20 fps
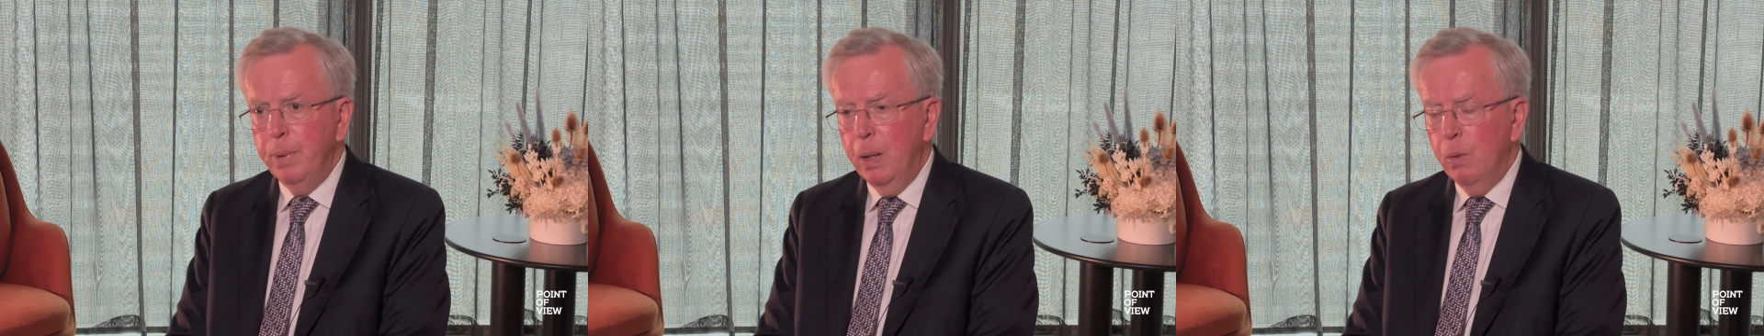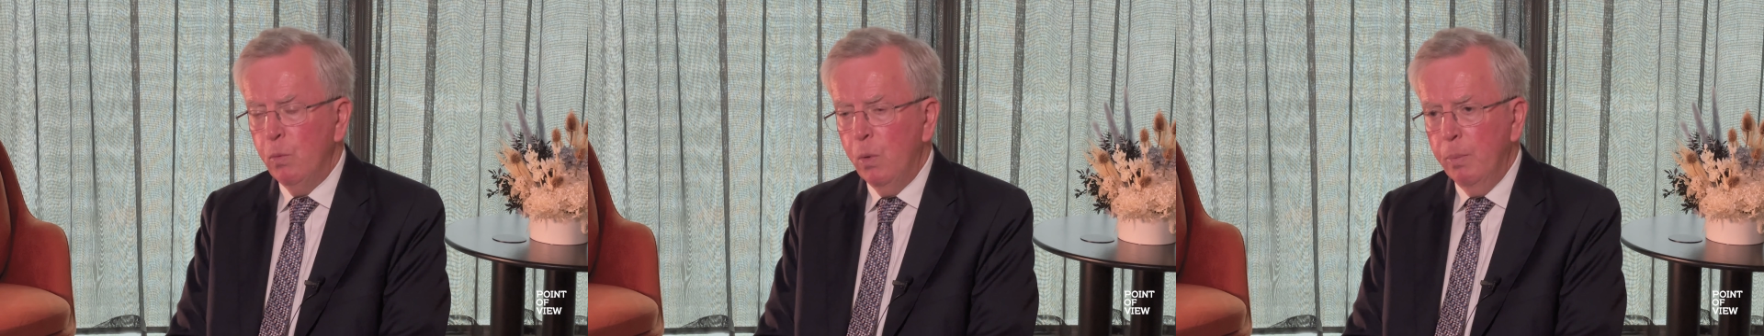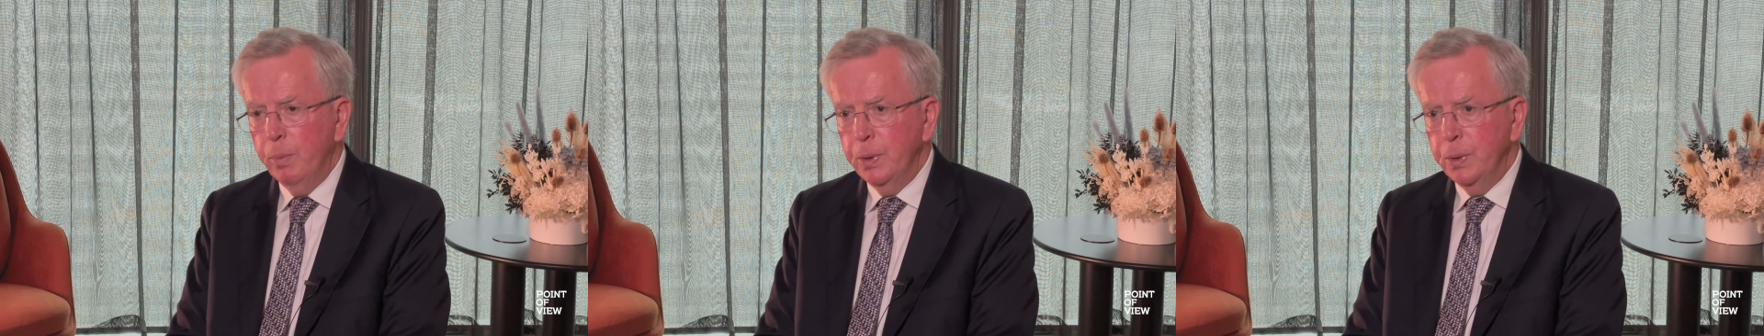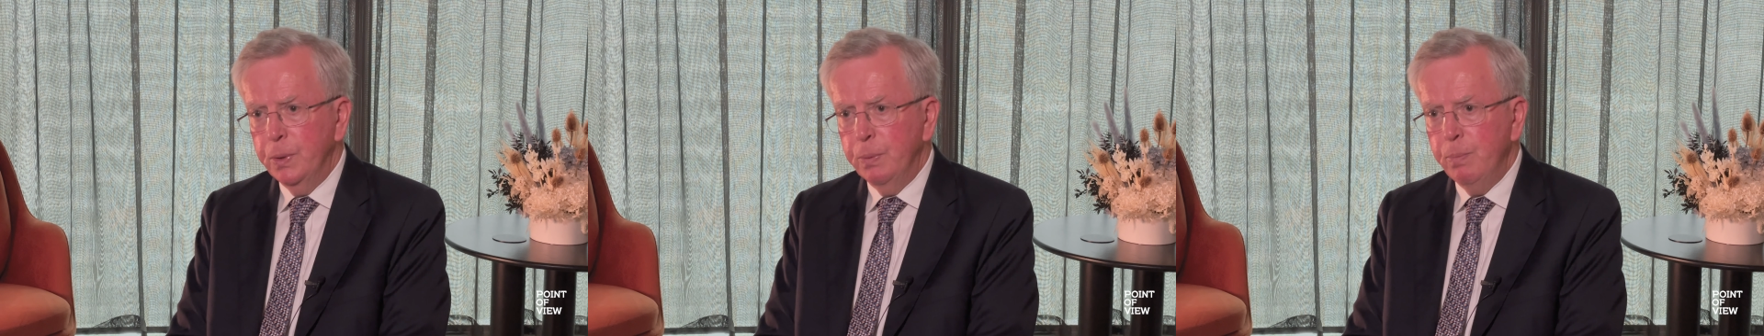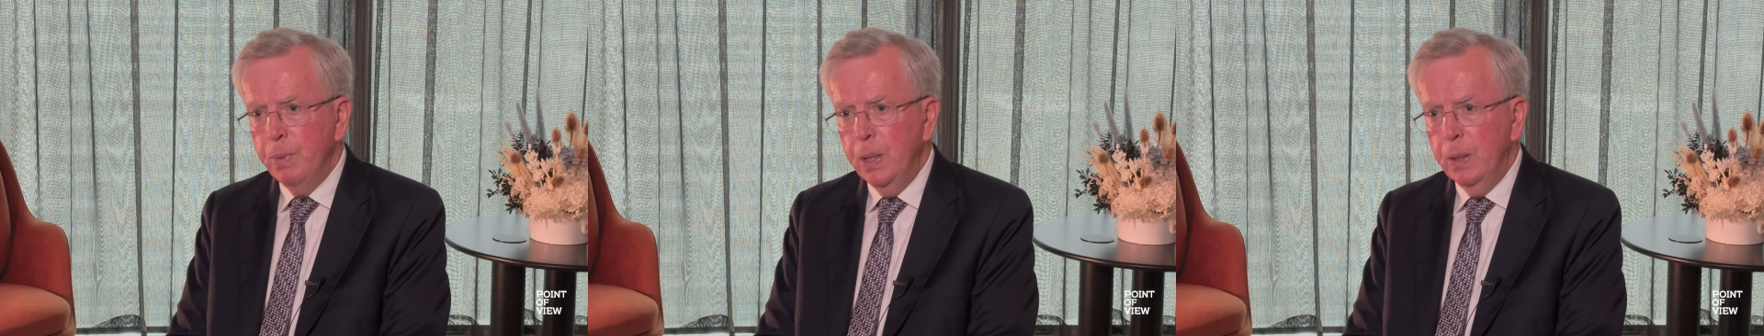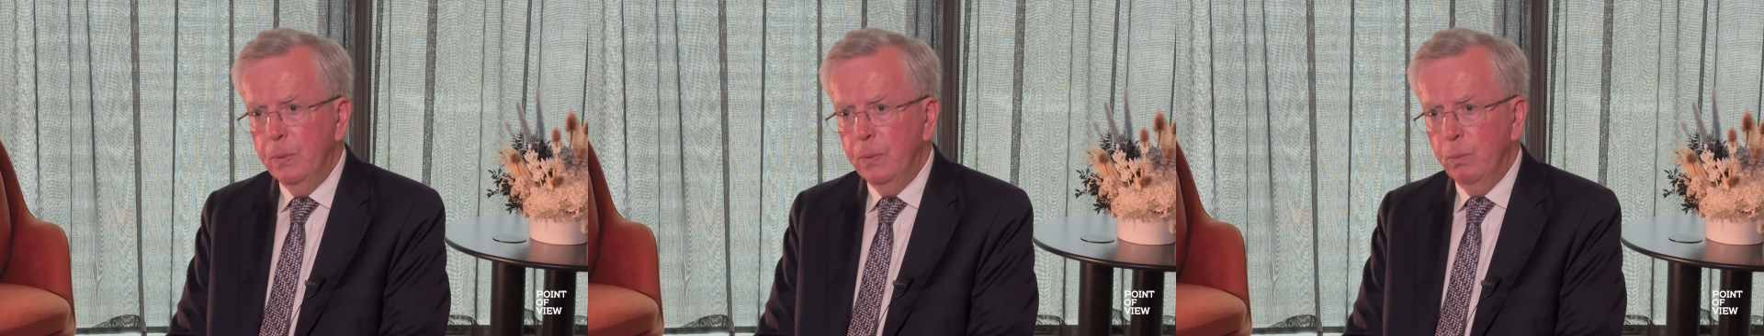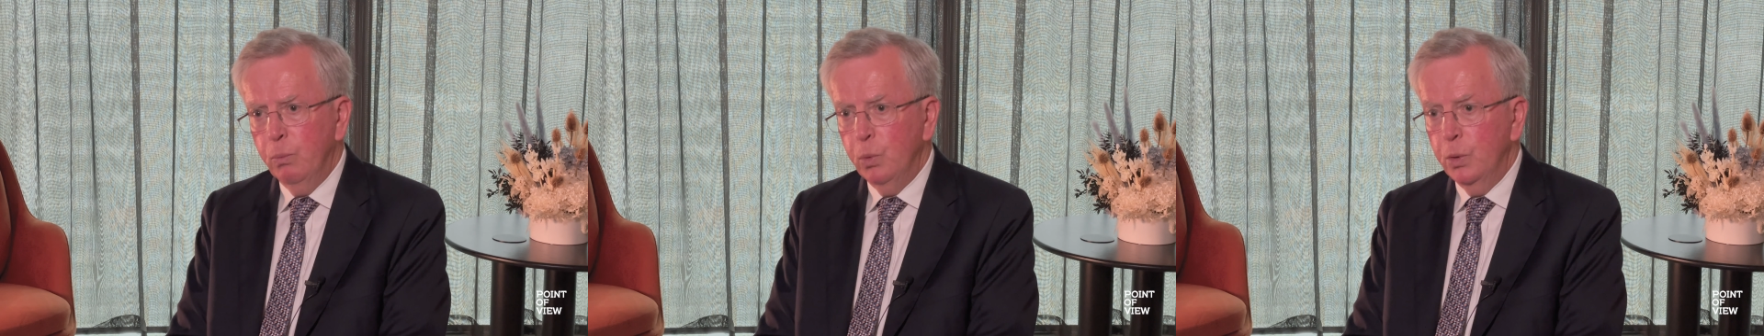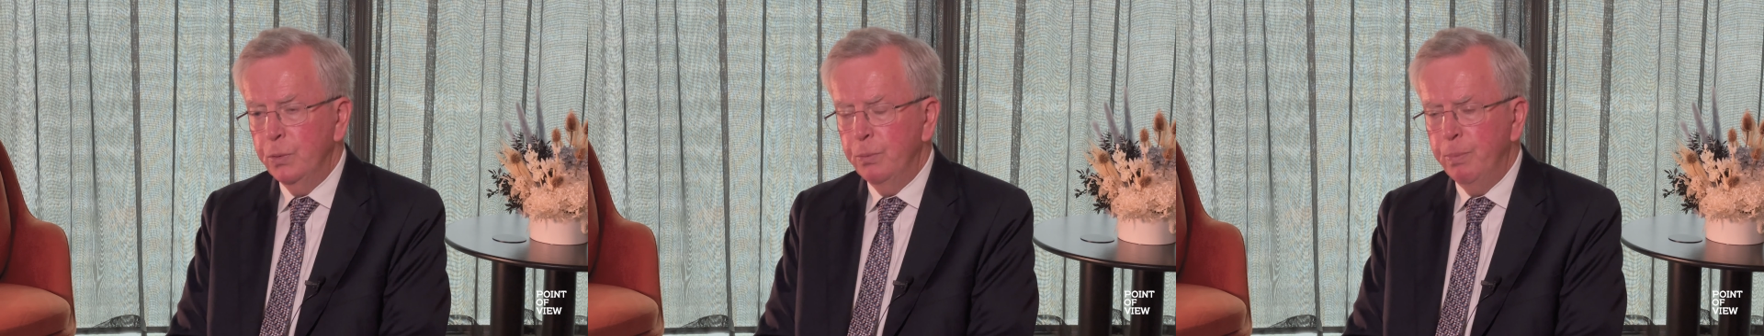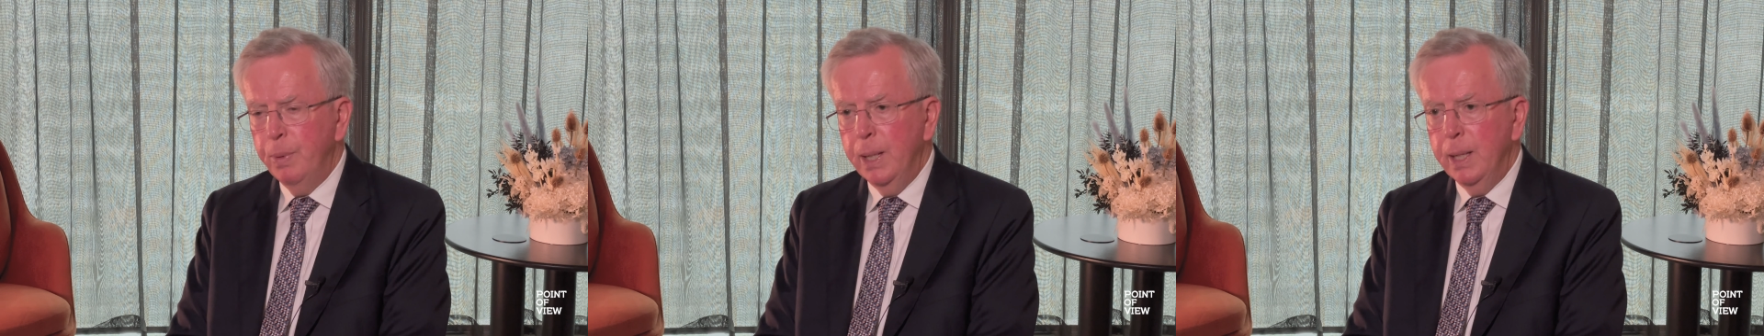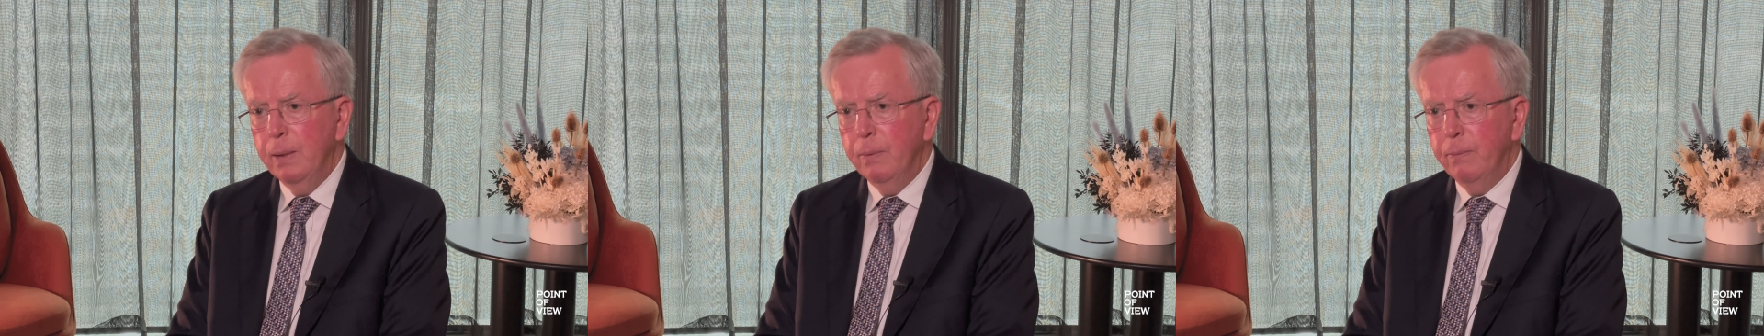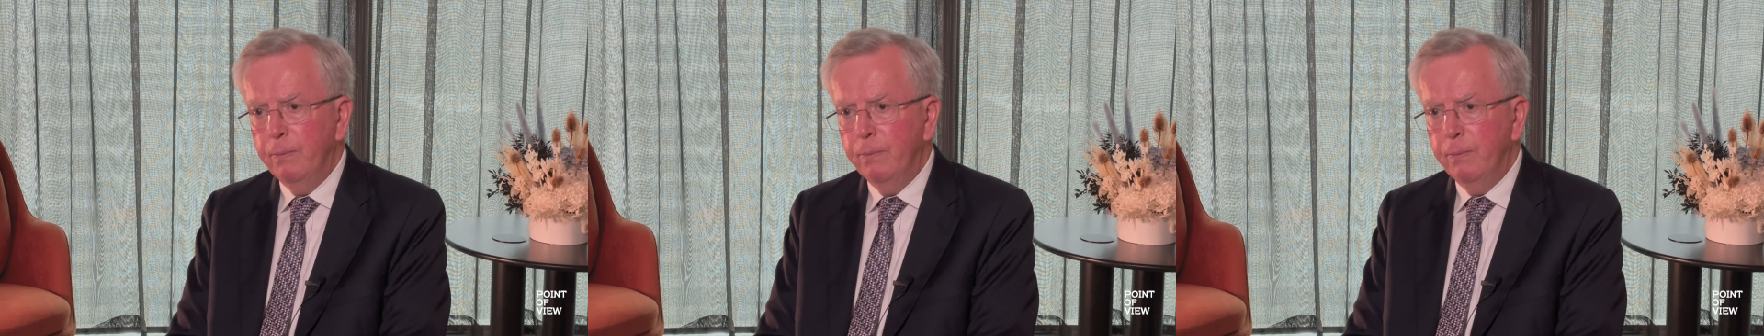Ben Roberts-Smith was being